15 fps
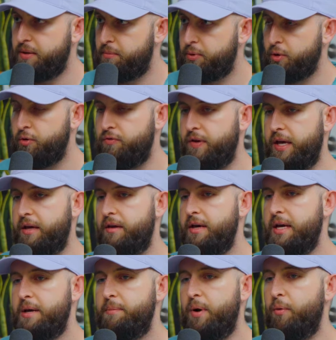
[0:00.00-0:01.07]
improving,
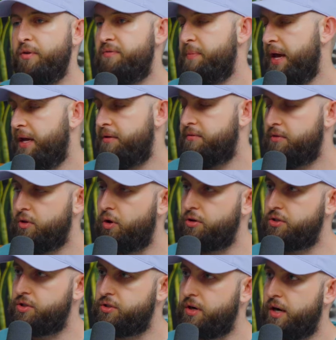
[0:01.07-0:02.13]
but we've made
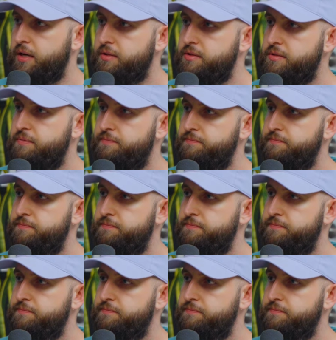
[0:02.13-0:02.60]
large strides.